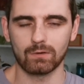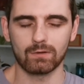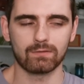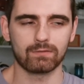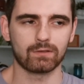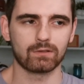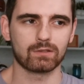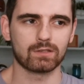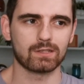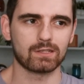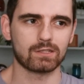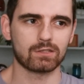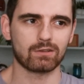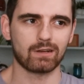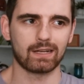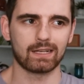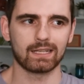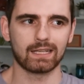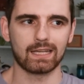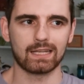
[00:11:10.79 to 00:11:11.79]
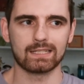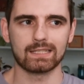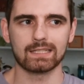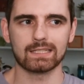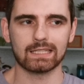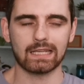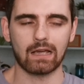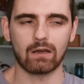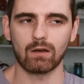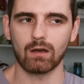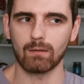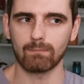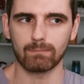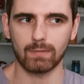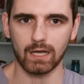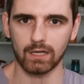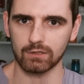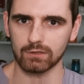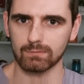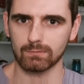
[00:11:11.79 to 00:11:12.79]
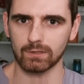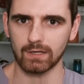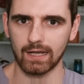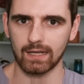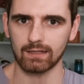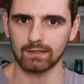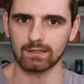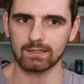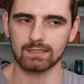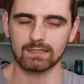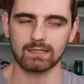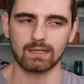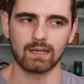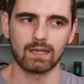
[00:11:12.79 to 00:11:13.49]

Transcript: if you're just trying to get a discount on Miles Morales.